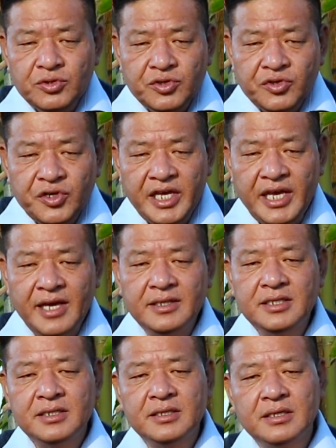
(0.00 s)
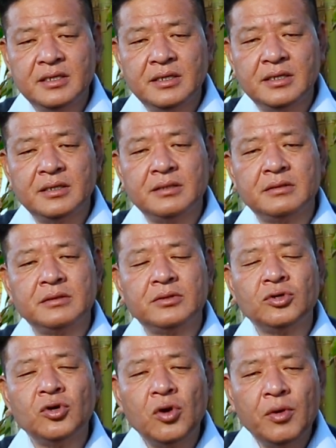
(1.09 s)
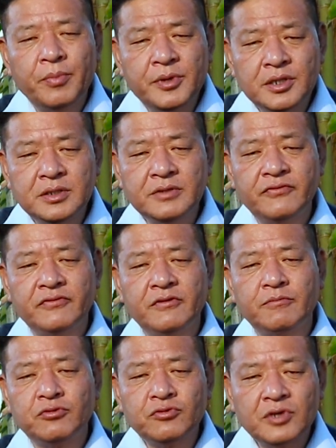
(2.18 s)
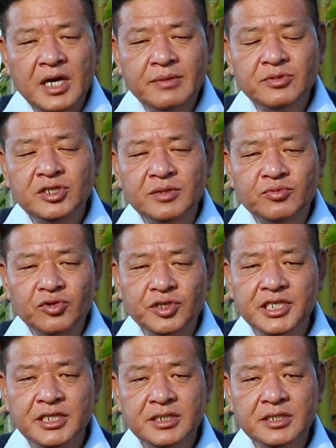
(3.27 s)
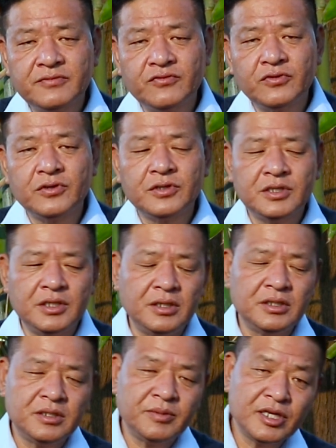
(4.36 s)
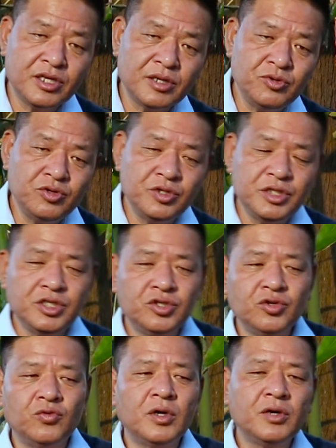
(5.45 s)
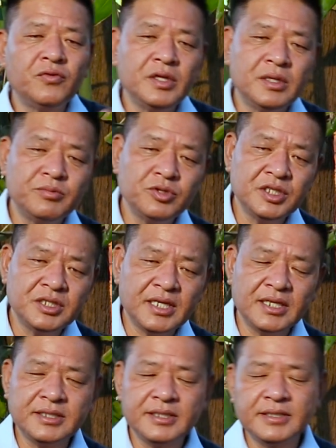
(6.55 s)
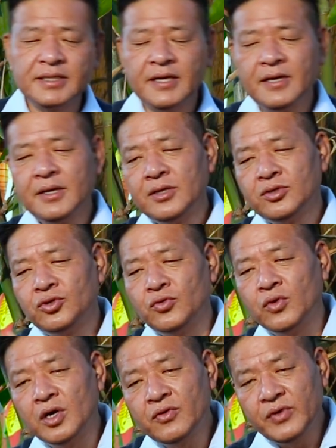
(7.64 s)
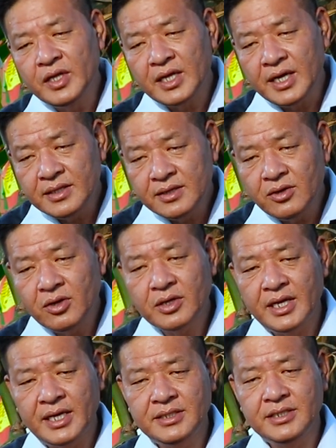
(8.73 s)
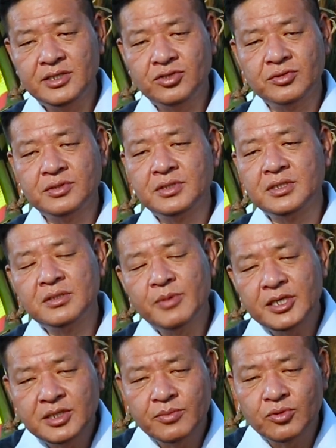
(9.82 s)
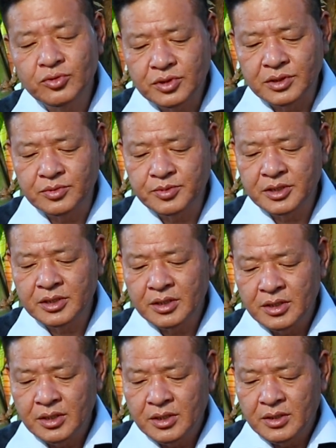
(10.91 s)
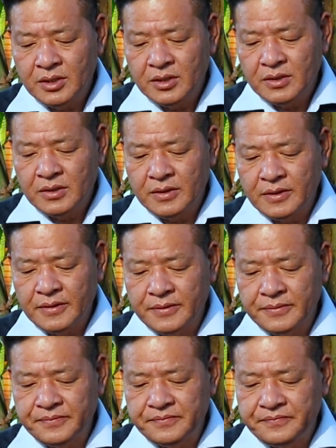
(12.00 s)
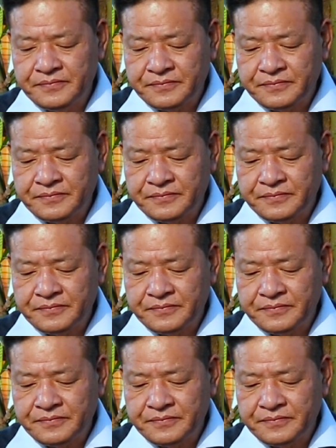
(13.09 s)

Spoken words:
to create cooperative programs and projects for the Tibetan communities to work with the Buddhist centers, to work with other organizations, the Tibet support groups, to